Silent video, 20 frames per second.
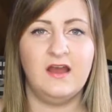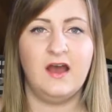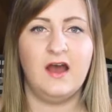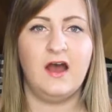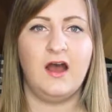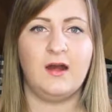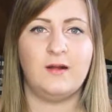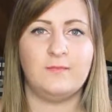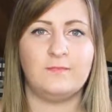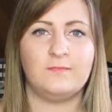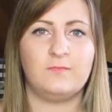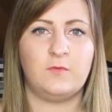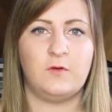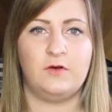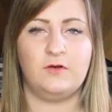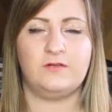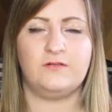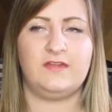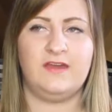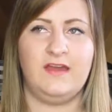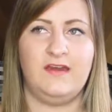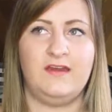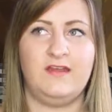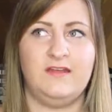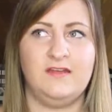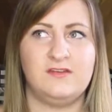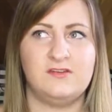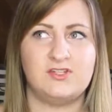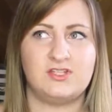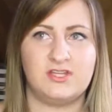Um, well, get
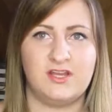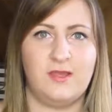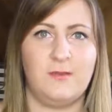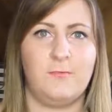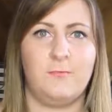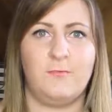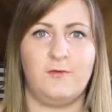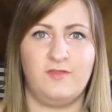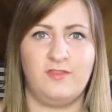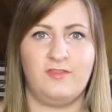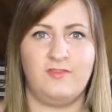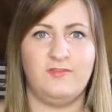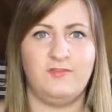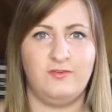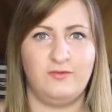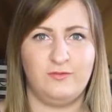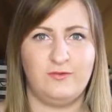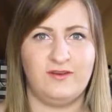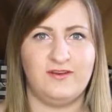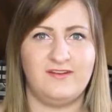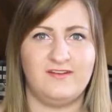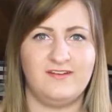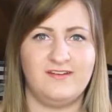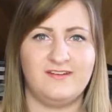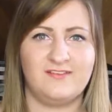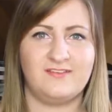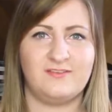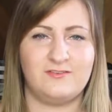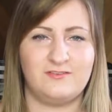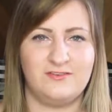in shape with doing it
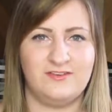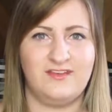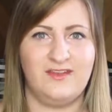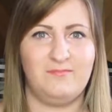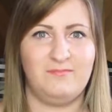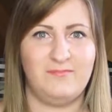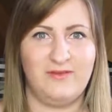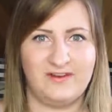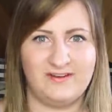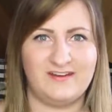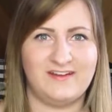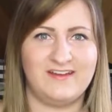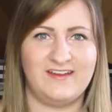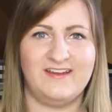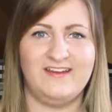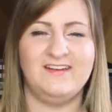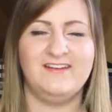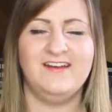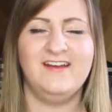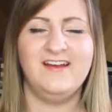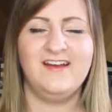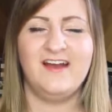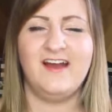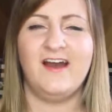just to get better again.